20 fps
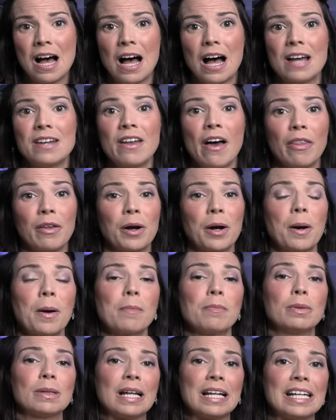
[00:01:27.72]
Another
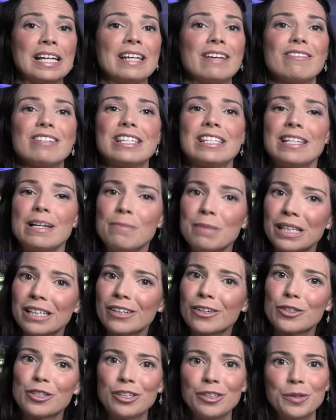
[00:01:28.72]
blenny
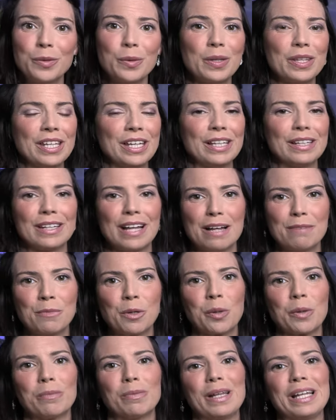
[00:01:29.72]
similar to the
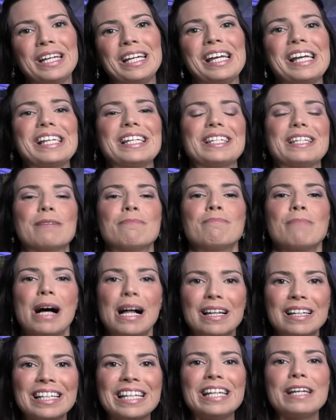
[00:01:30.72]
Lawnmower Blenny is the
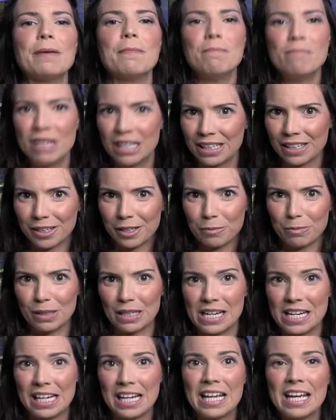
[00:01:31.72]
Molly Miller
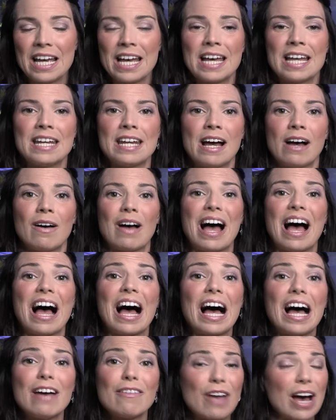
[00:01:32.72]
Blenny. Now,
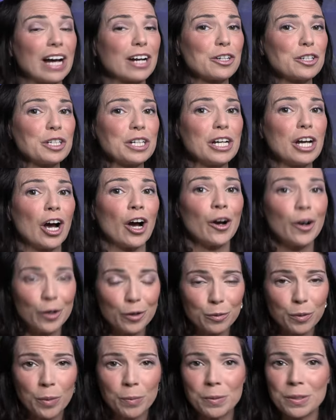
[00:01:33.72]
I've actually
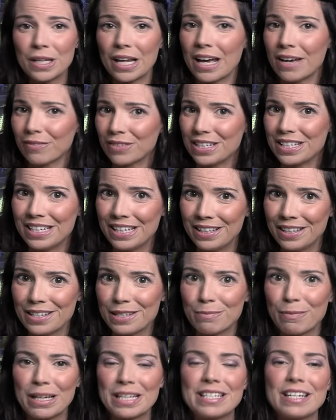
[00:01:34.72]
heard rumors, I haven't seen
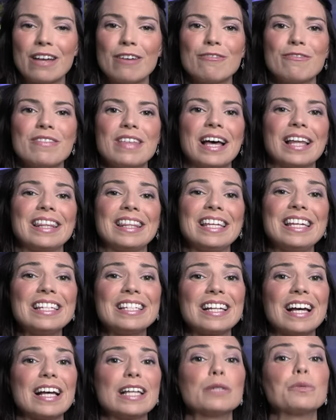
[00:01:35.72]
this myself, that
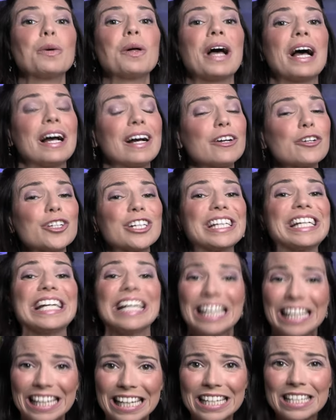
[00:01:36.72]
these guys will actually
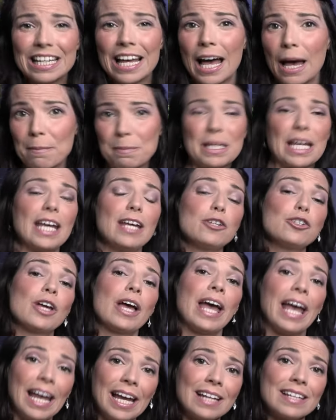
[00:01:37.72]
eat
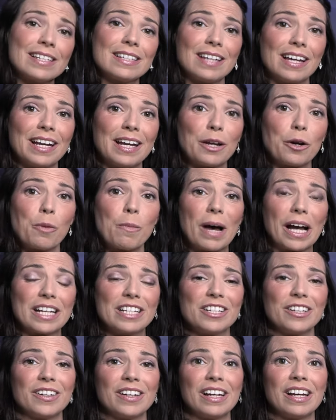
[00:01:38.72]
aptasia and
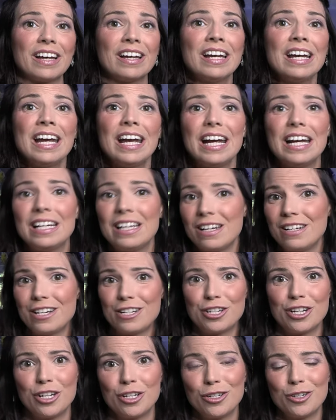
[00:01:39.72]
cyanobacteria in
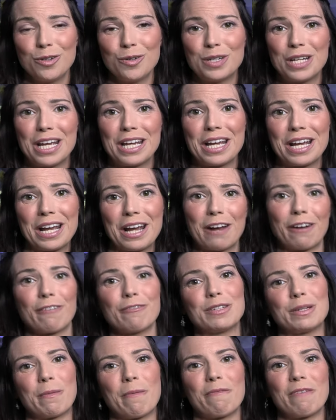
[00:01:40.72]
addition to taking care
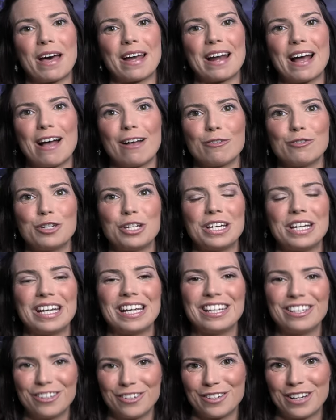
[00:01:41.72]
of some of that algae
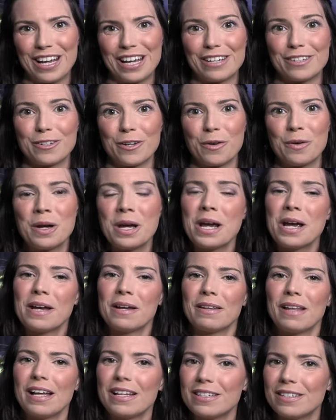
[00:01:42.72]
in your tank. So
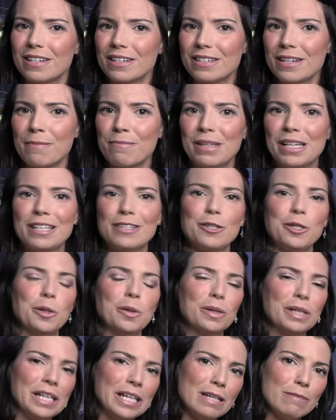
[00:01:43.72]
that's something
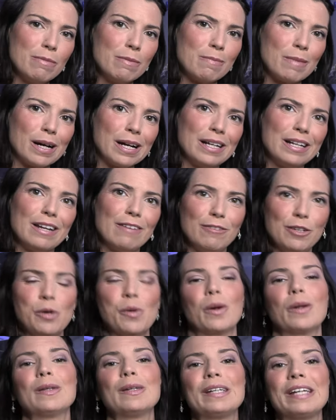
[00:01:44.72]
to keep in mind if
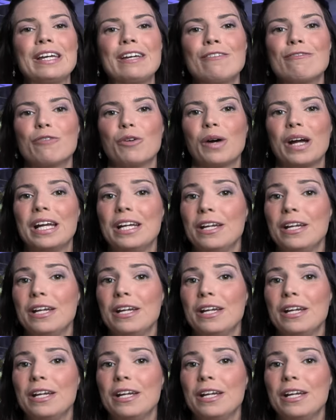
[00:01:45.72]
you are looking for